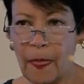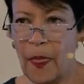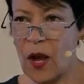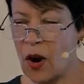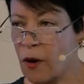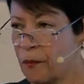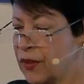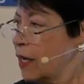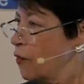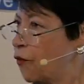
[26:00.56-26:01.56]
No.
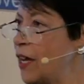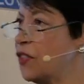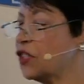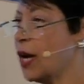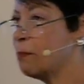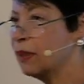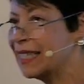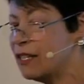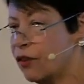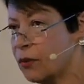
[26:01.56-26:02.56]
Faith is not
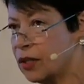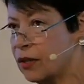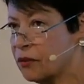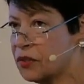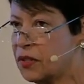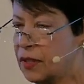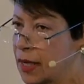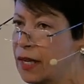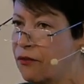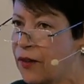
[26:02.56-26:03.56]
believing what you don't
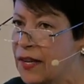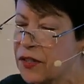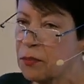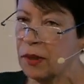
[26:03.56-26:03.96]
see. Faith is